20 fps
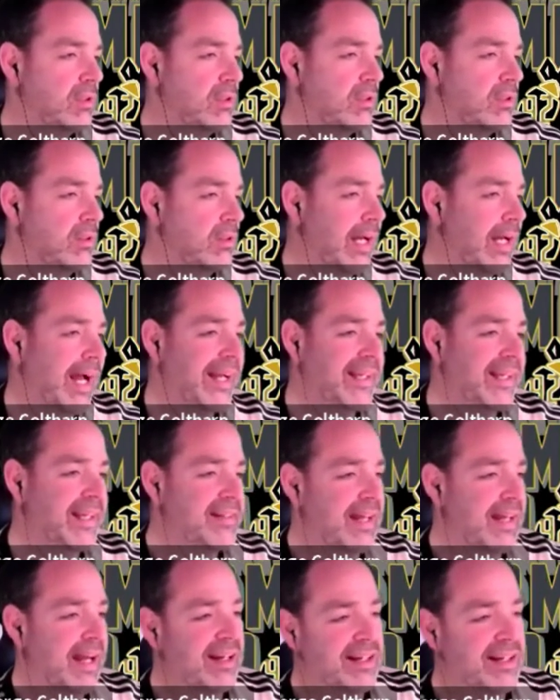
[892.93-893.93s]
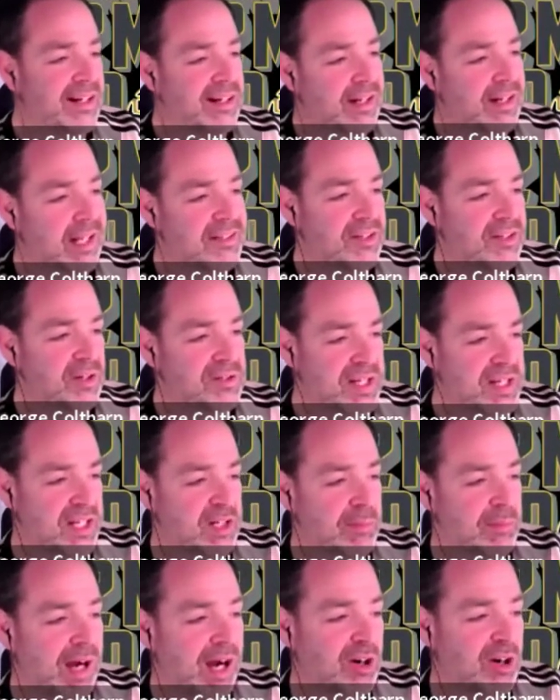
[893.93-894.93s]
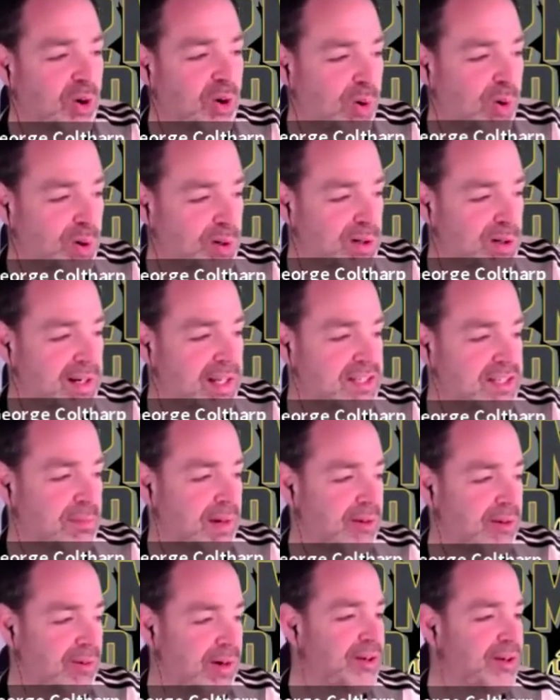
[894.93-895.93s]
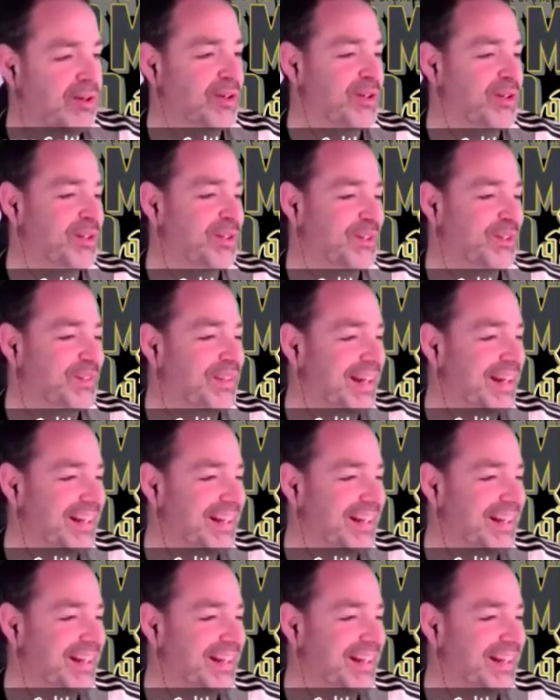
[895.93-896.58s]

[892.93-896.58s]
I get down here and I start thinking about corner. That's my route on that.